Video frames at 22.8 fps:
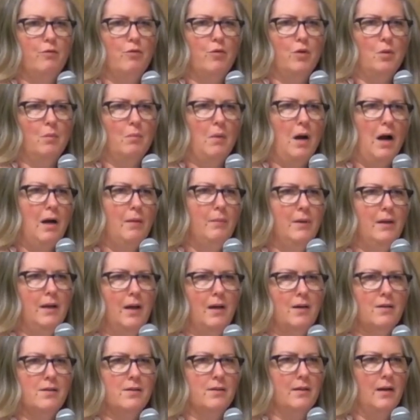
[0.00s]
from
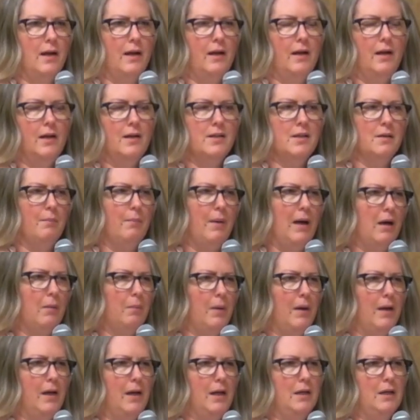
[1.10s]
IBS and headaches and back
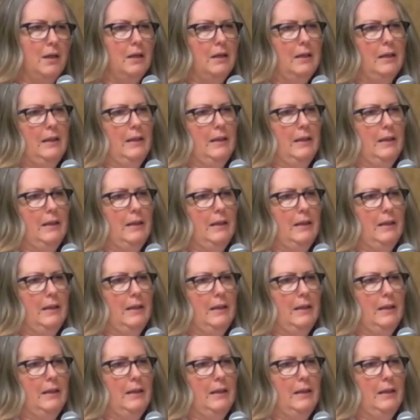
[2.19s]
pain,